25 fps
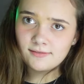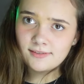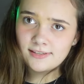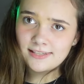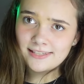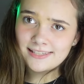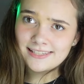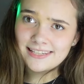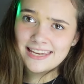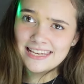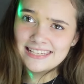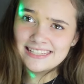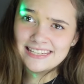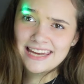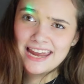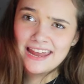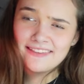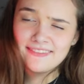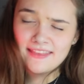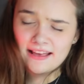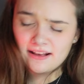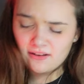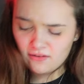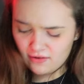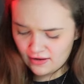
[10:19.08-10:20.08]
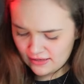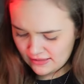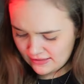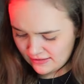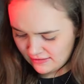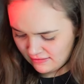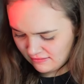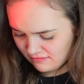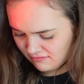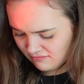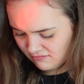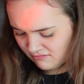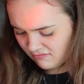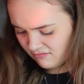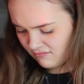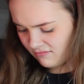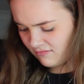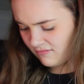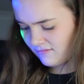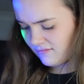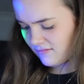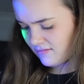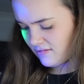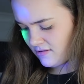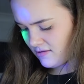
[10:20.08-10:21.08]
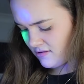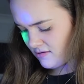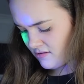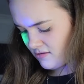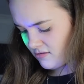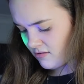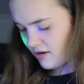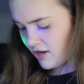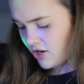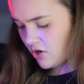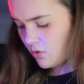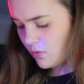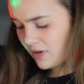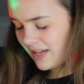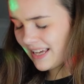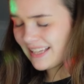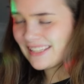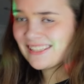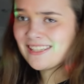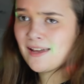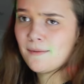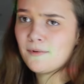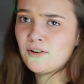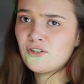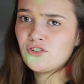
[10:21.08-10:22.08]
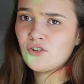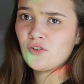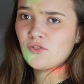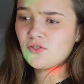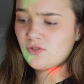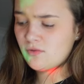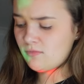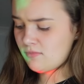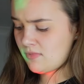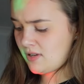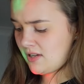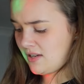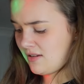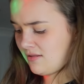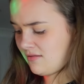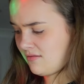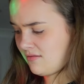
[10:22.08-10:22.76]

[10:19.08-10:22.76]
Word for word: It's, it's getting there, guys. I don't want to get salmon juice on me.